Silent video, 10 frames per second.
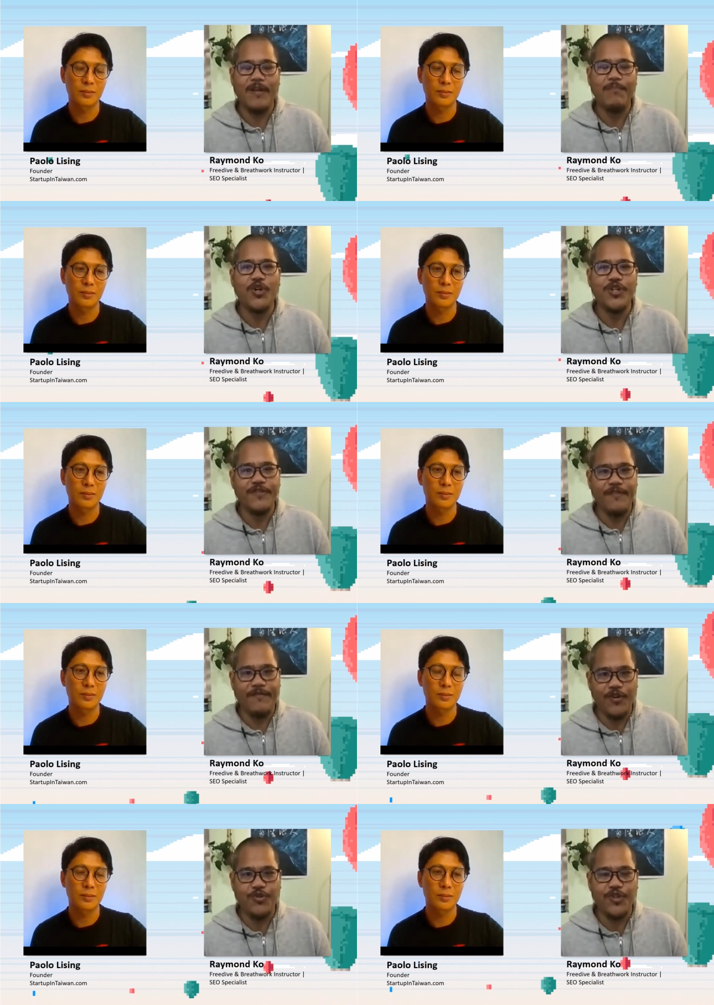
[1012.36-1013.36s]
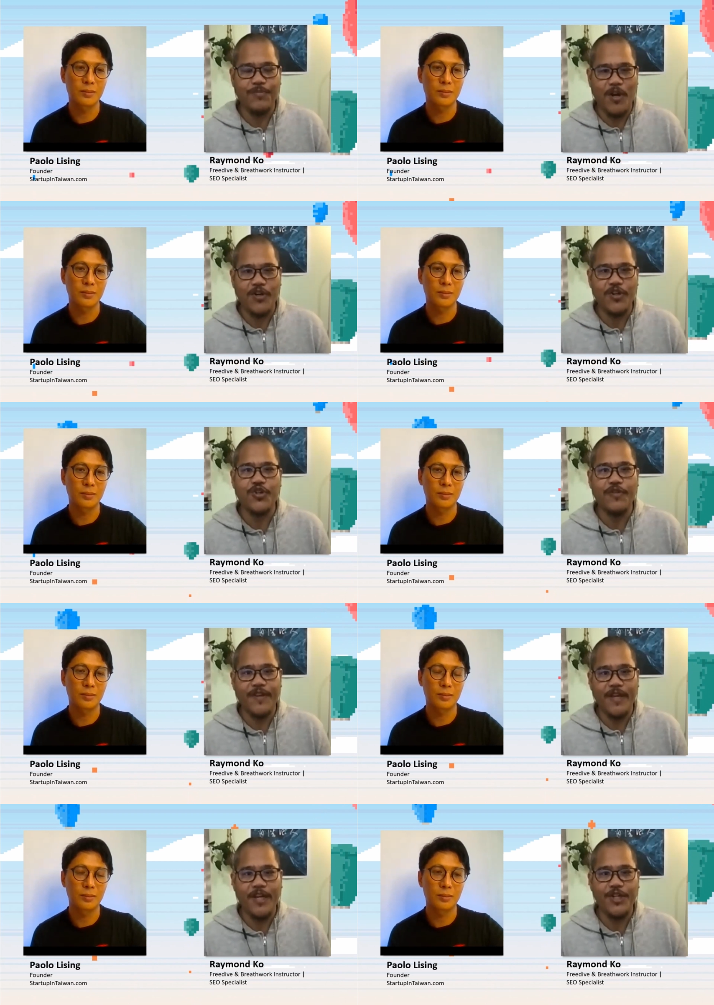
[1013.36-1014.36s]
Speaker 1: emergency first responder
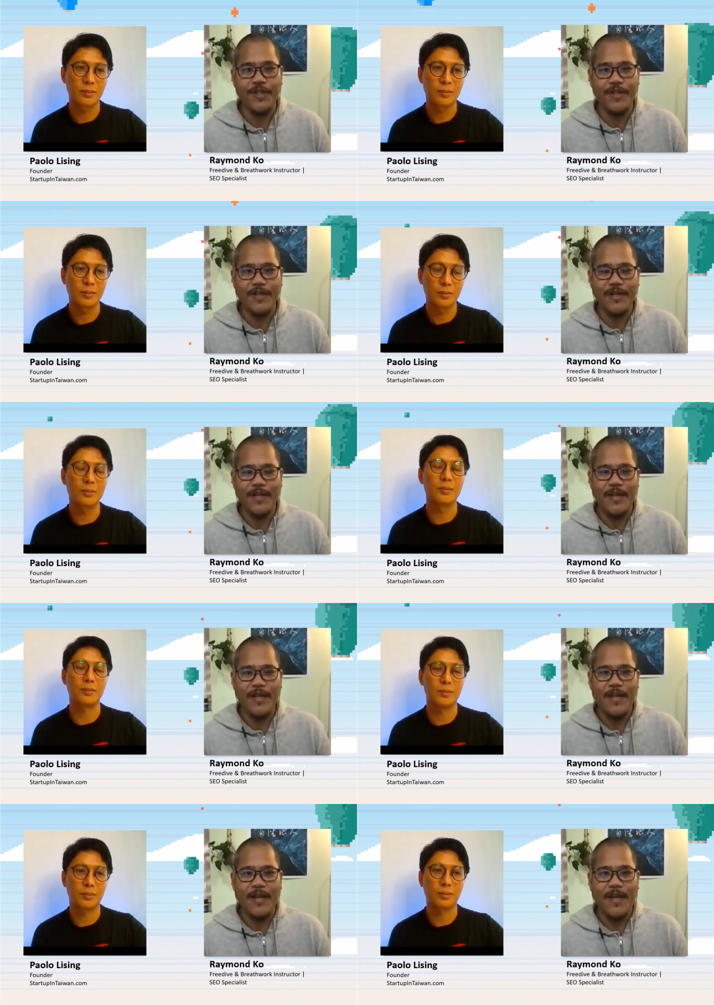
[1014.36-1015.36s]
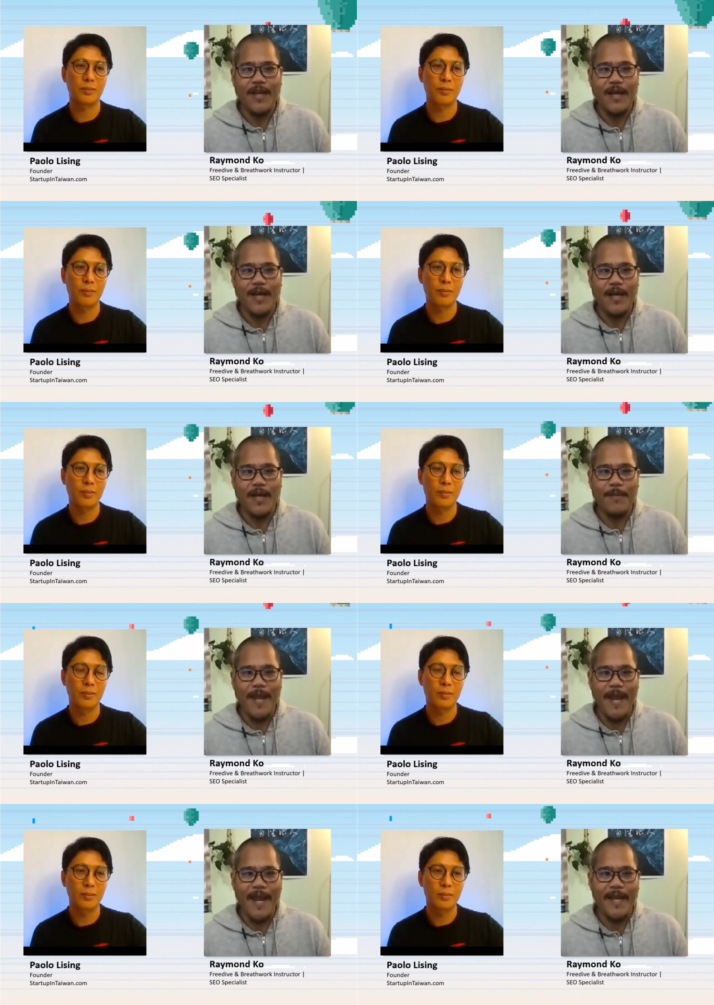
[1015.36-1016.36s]
certification mm-hmm. um,
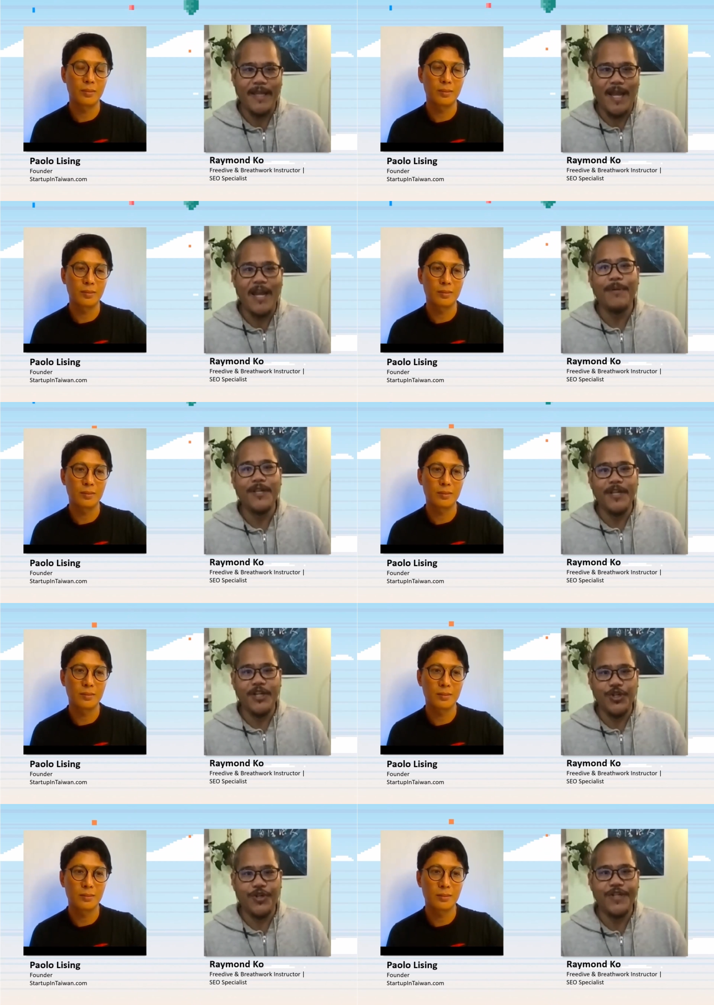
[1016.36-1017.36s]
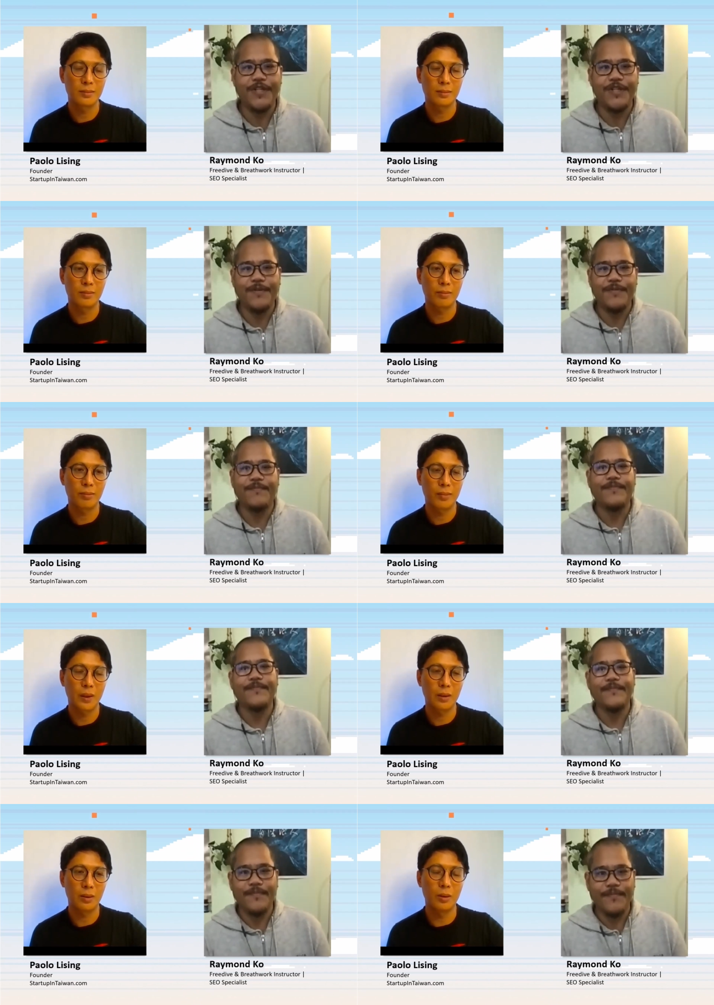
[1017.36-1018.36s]
and liability insurance.
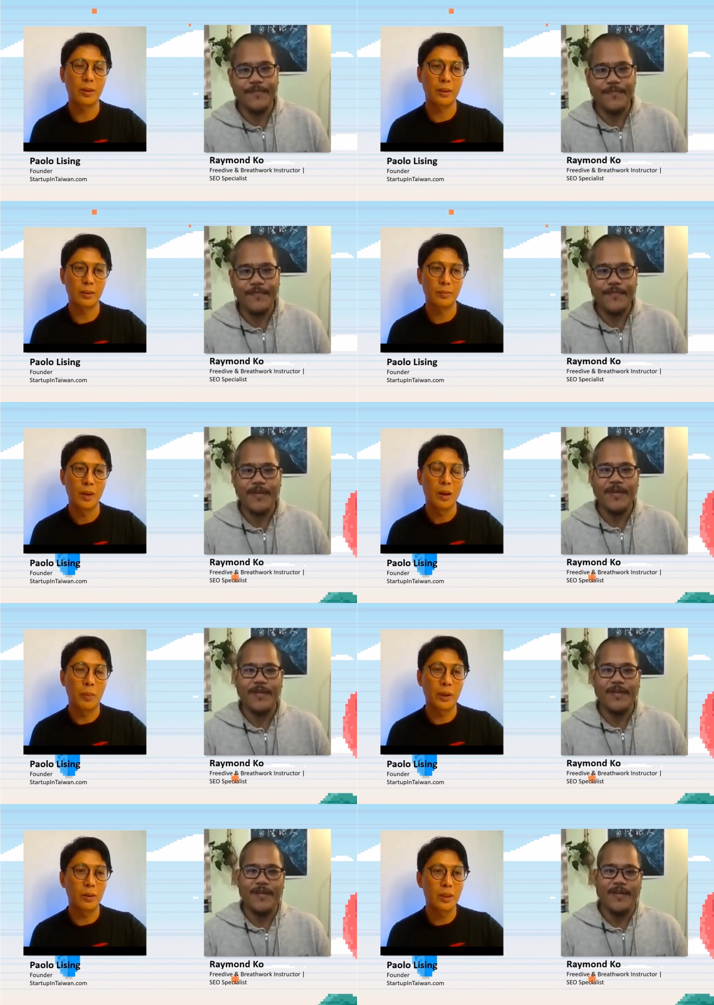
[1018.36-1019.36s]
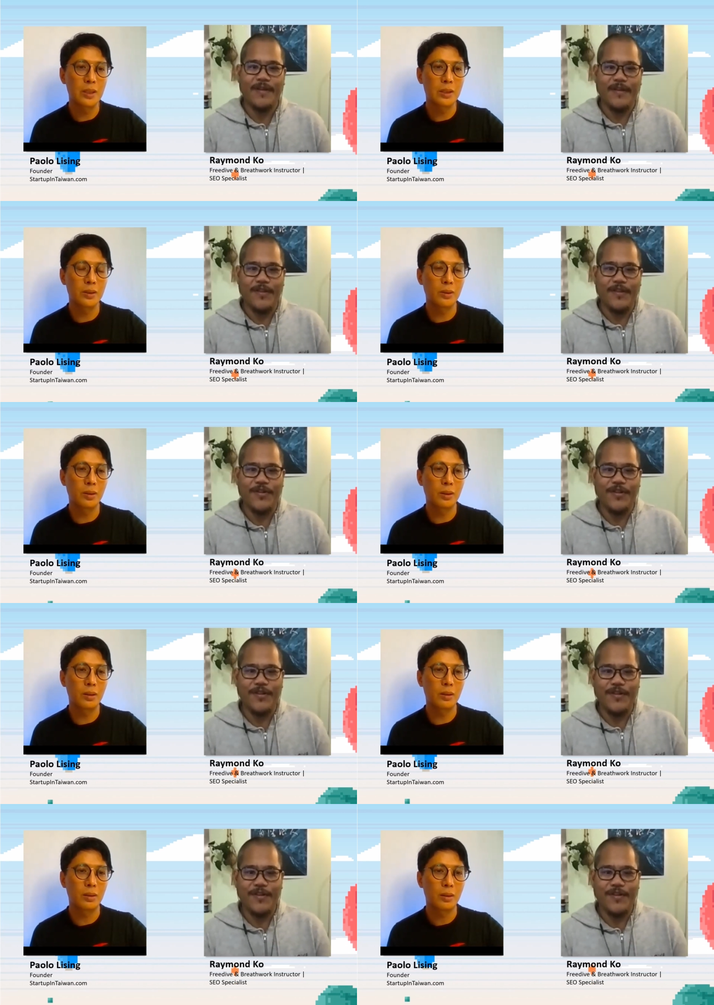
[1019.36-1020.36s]
Speaker 2: Okay, but you're in, Those
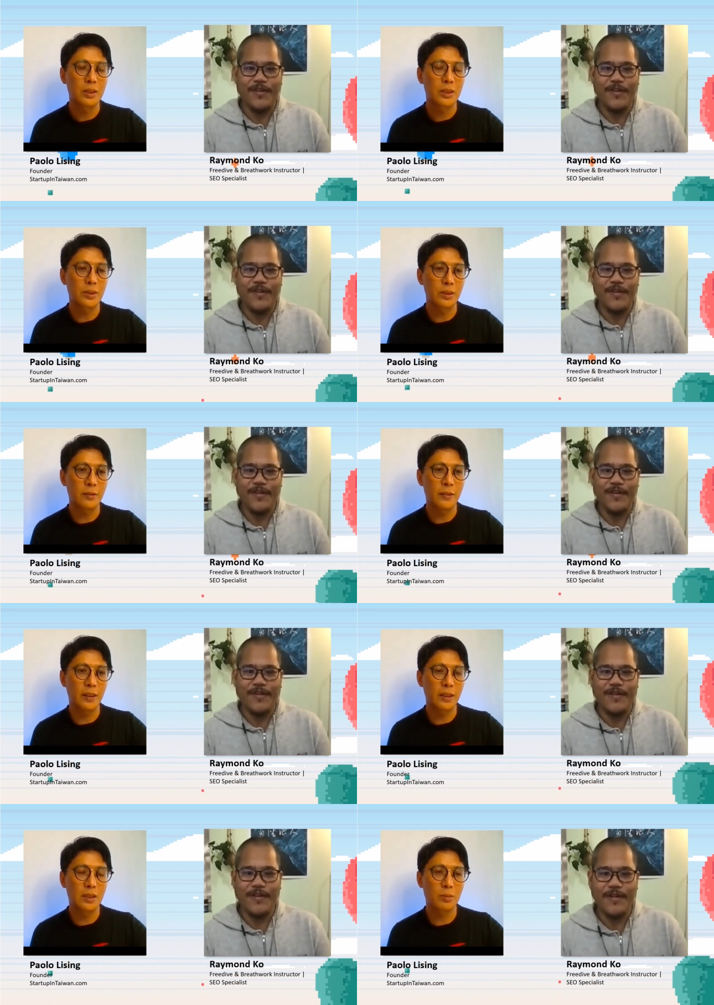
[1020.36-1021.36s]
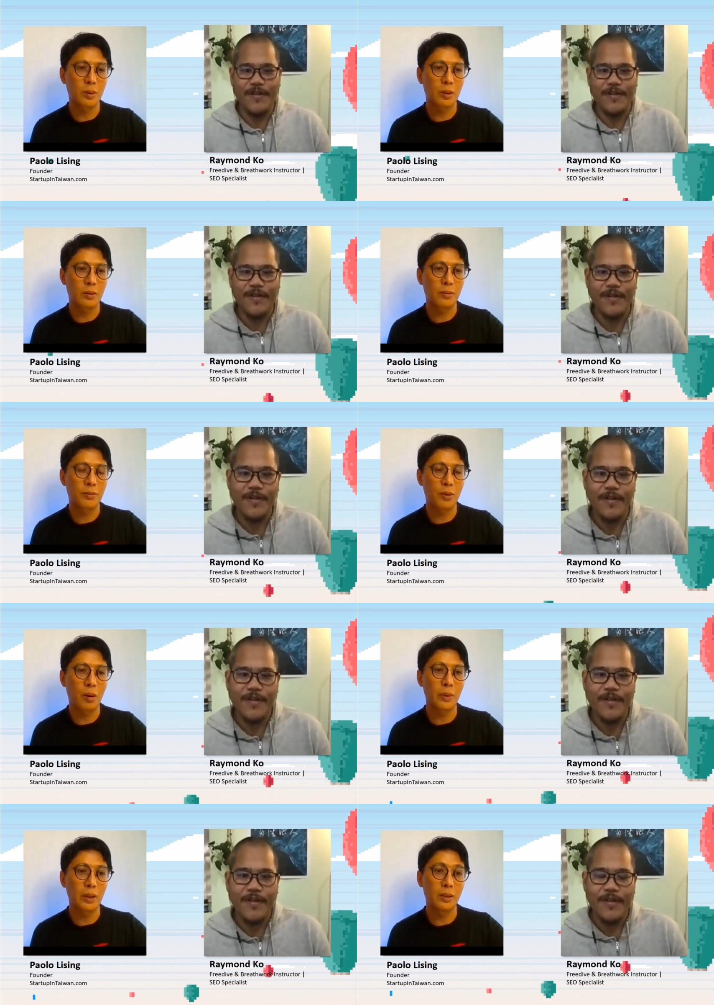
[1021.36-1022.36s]
you're certificates were
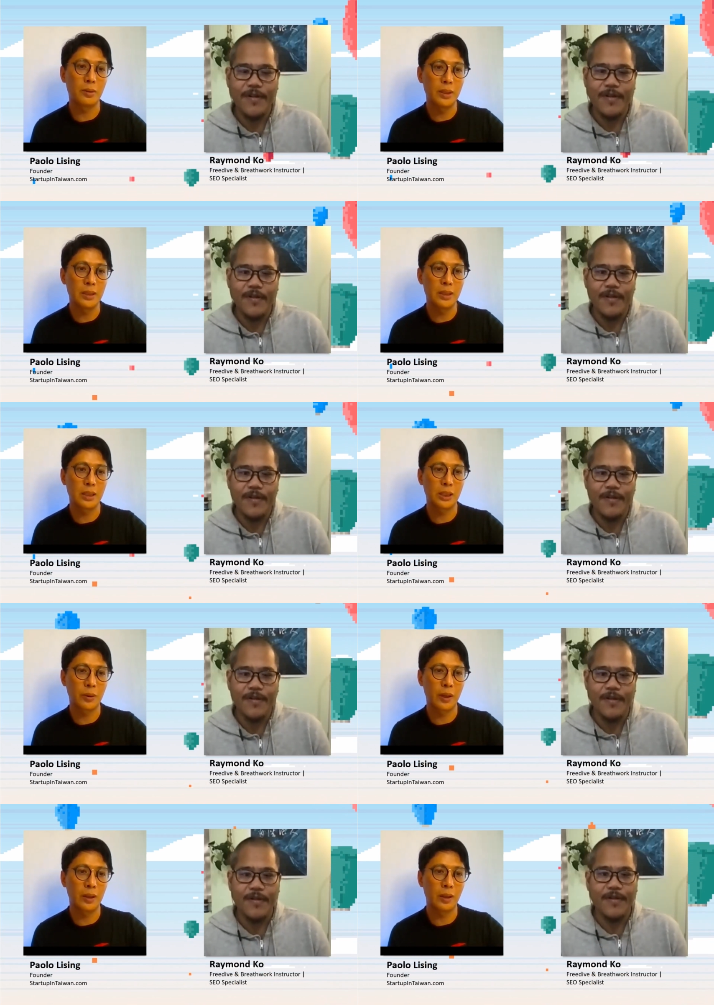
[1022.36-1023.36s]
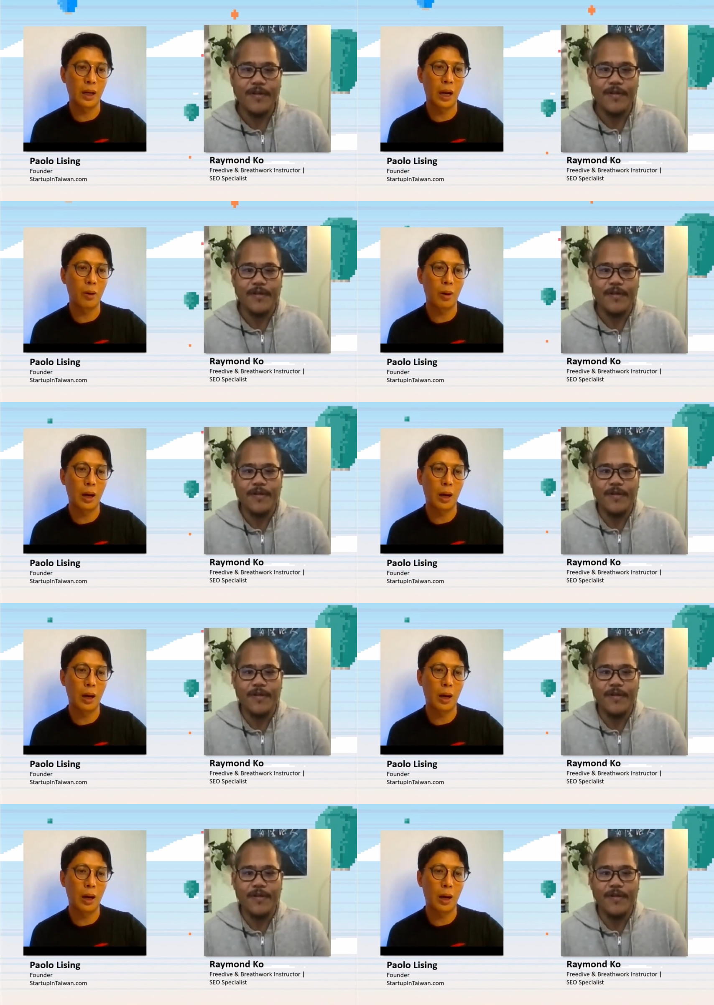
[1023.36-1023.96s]
from Indonesia training. How